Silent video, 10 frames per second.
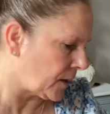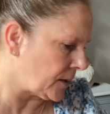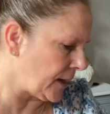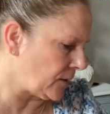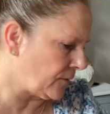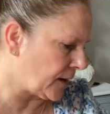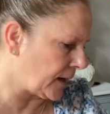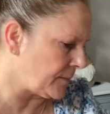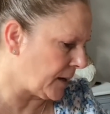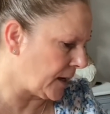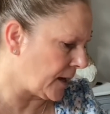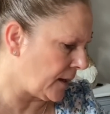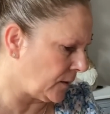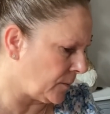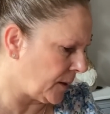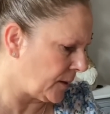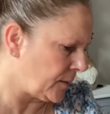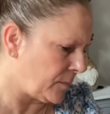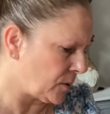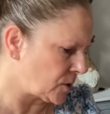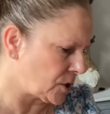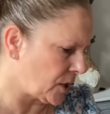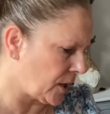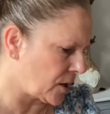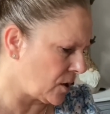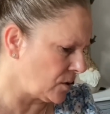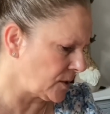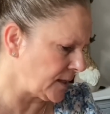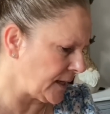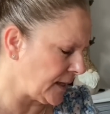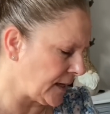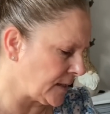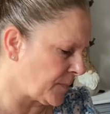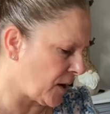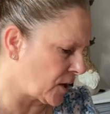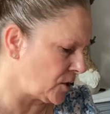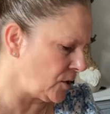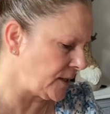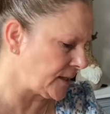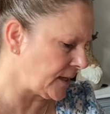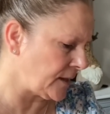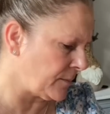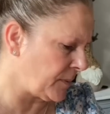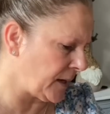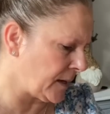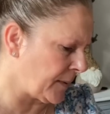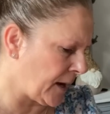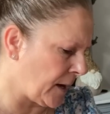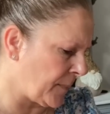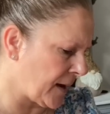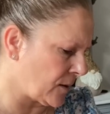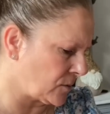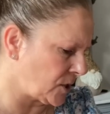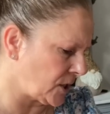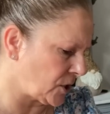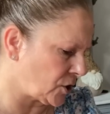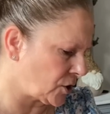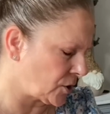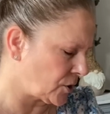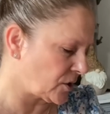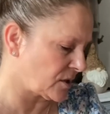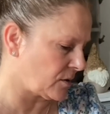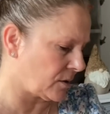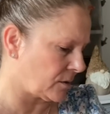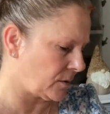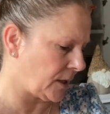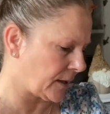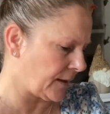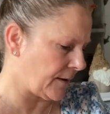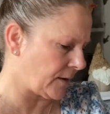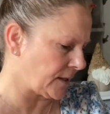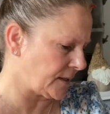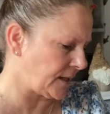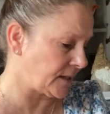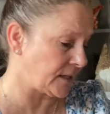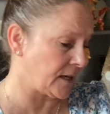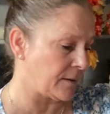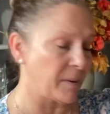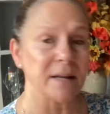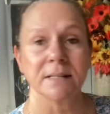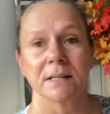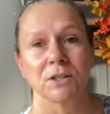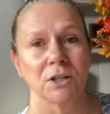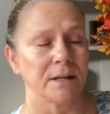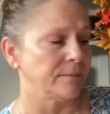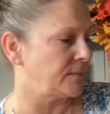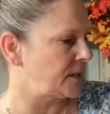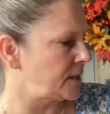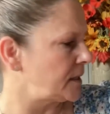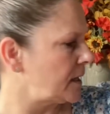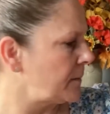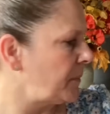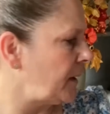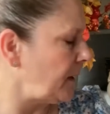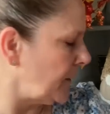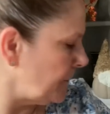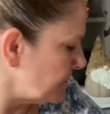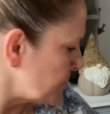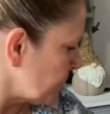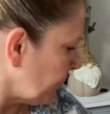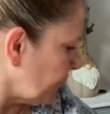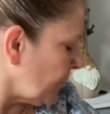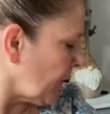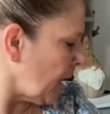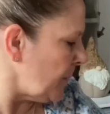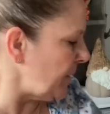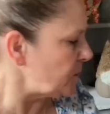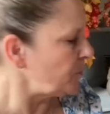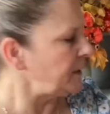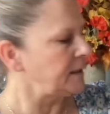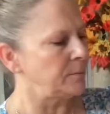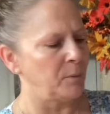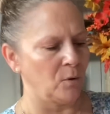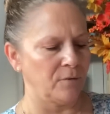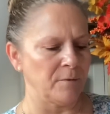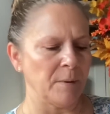nail file, it might help. But I can't see these, but I can only see them being about a pound each. Because, yeah, there it is. 69p actually. 69p. I picked up a little book for my